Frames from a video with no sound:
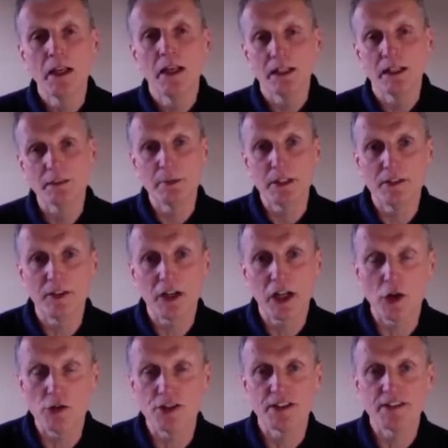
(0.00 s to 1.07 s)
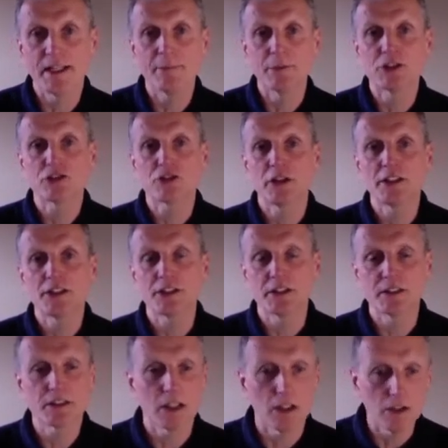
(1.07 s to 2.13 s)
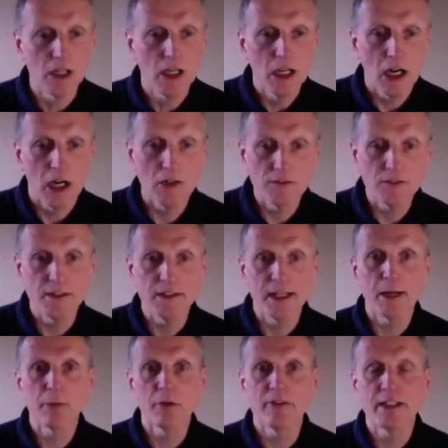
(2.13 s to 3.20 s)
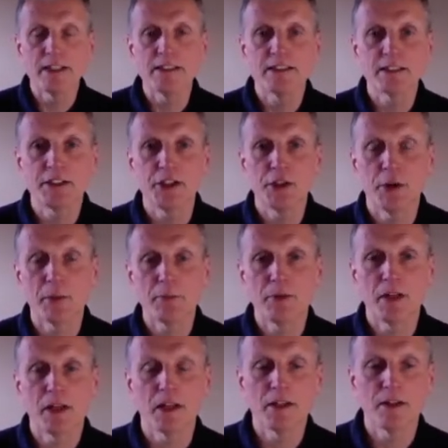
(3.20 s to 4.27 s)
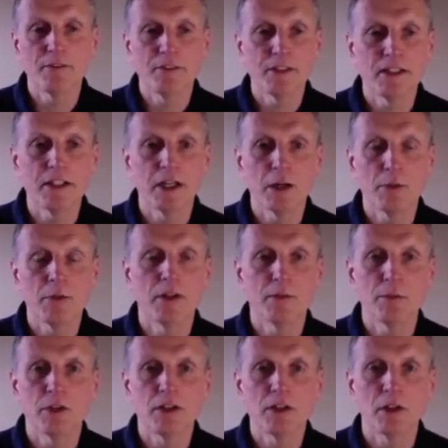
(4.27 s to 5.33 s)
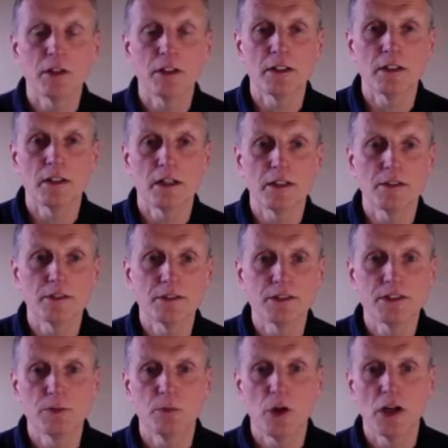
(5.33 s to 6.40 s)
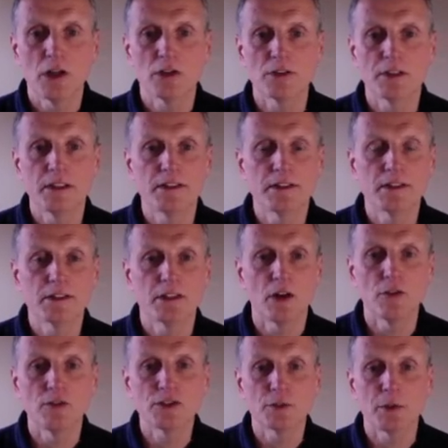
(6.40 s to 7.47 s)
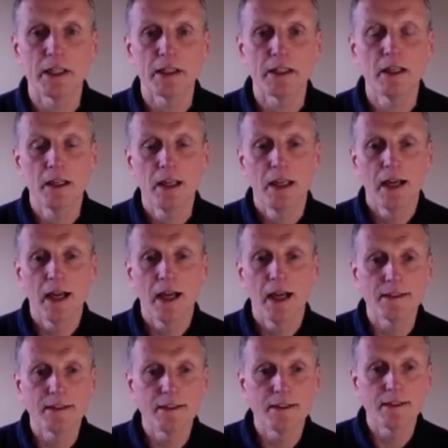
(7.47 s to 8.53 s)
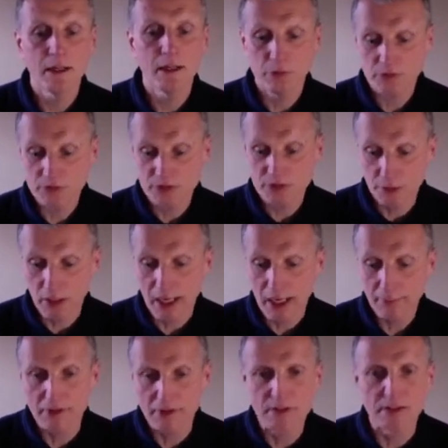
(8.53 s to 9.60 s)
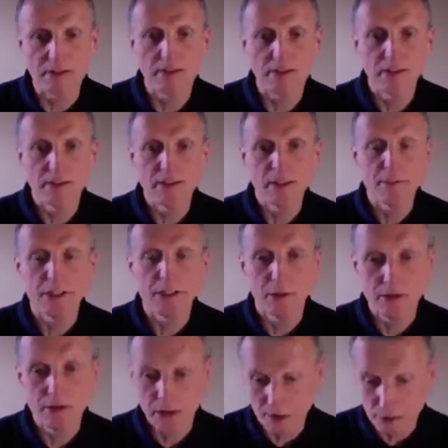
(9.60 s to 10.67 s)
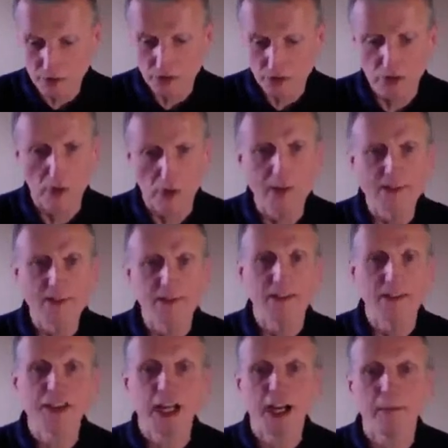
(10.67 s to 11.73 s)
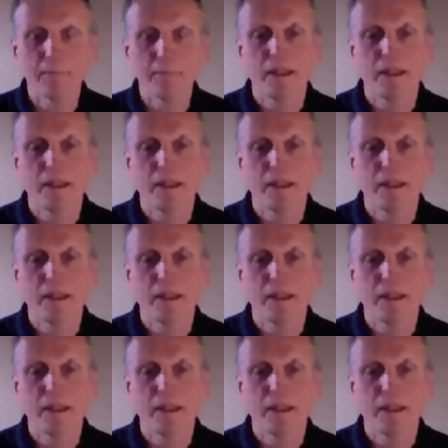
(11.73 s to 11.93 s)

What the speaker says: as a bit of a coaching demonstration. So hopefully now we're ready to queue up the video with Colin and I doing some work on his golf swing, and we'll see what happens. And let me know any thoughts or comments in the chat.